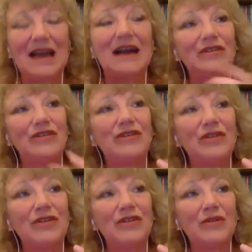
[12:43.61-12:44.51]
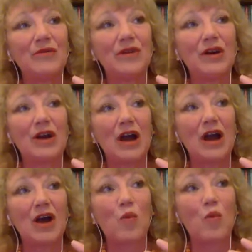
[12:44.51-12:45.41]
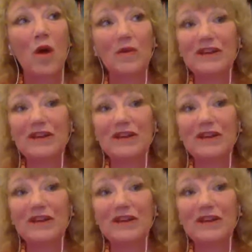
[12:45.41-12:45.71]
And what